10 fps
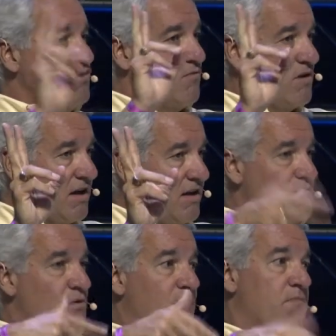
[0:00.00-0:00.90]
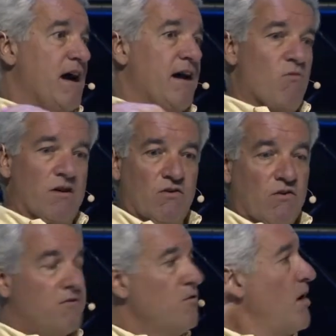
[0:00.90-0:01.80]
Two more kids walked by. One
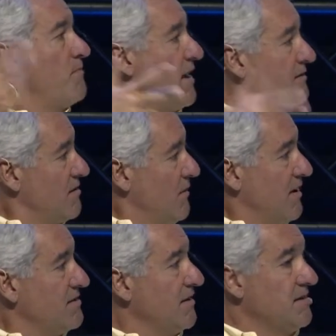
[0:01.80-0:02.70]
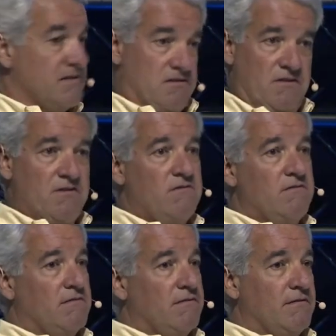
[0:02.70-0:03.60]
girl threw up next to me. I said, listen,
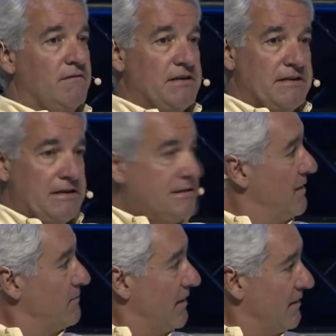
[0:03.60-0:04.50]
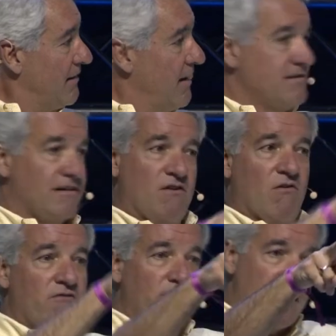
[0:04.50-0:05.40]
you need to eat something. I said,
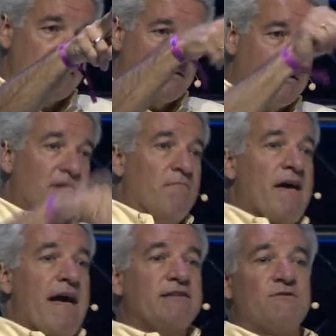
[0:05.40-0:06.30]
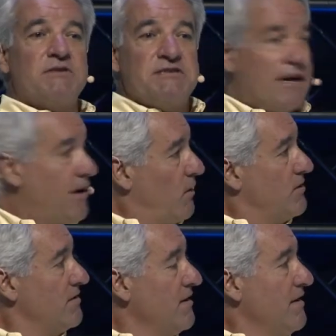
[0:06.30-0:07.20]
go over and ask Max for a
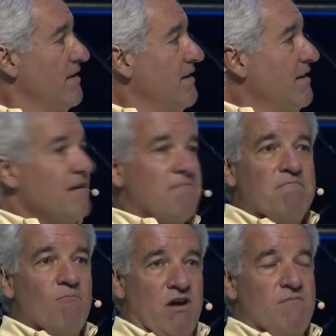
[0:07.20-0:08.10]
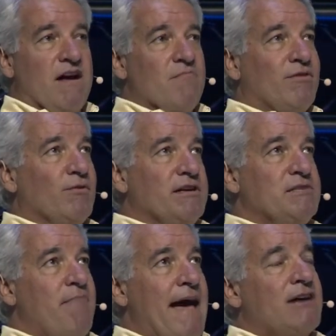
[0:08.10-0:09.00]
sandwich. One of my
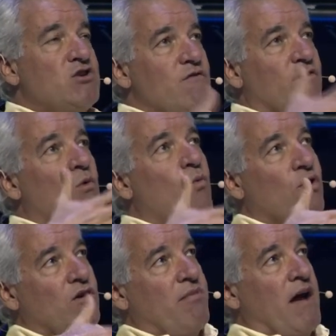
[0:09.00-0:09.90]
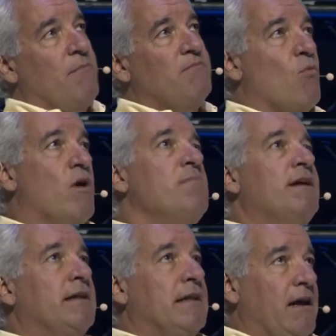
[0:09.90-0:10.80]
employees backed over a water pipe. 1
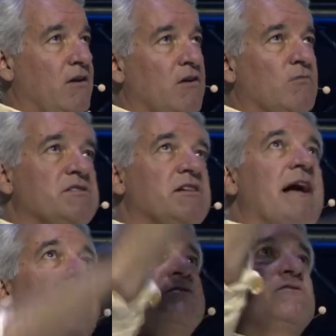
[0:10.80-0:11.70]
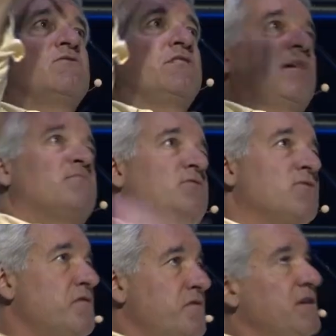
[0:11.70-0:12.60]
minute later, it was a geyser going up
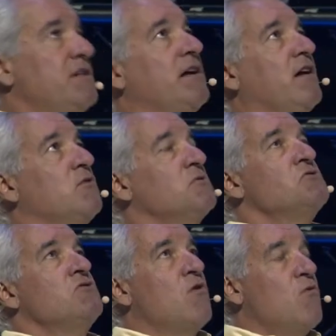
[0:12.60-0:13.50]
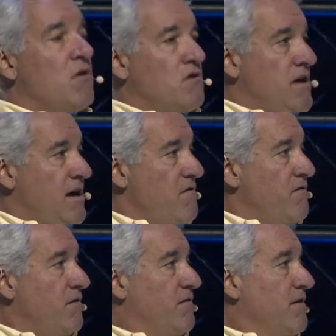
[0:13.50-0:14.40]
200 feet in the air. There was no water now
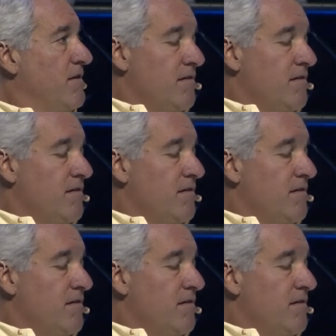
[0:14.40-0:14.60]
for